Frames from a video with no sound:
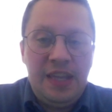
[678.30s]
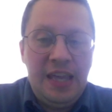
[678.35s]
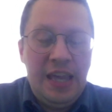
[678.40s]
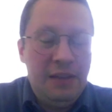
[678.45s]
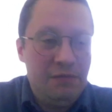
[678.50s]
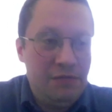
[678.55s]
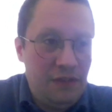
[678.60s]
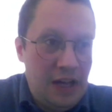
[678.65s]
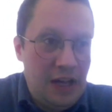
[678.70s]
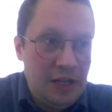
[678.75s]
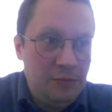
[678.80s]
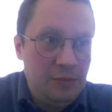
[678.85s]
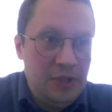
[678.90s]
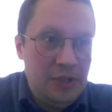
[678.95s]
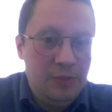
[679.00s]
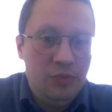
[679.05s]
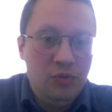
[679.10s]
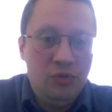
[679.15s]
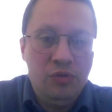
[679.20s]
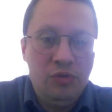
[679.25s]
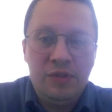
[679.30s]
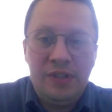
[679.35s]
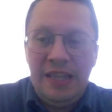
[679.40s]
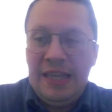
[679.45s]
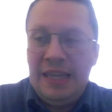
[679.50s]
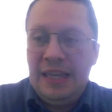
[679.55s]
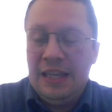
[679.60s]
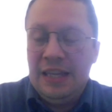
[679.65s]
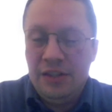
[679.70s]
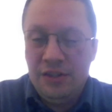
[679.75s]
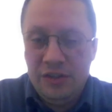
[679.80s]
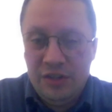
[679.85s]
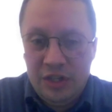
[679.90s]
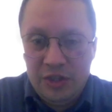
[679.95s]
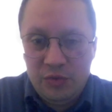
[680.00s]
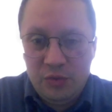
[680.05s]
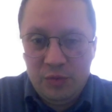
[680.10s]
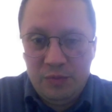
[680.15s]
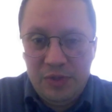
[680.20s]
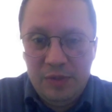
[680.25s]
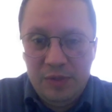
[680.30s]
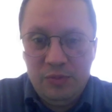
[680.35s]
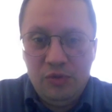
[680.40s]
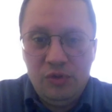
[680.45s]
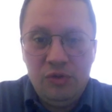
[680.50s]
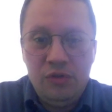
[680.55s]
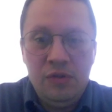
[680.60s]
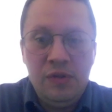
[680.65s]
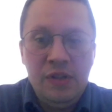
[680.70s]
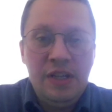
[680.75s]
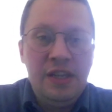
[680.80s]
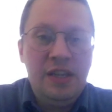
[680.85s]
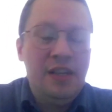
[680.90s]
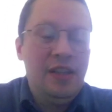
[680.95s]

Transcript: Can't find people, can't get in touch with people.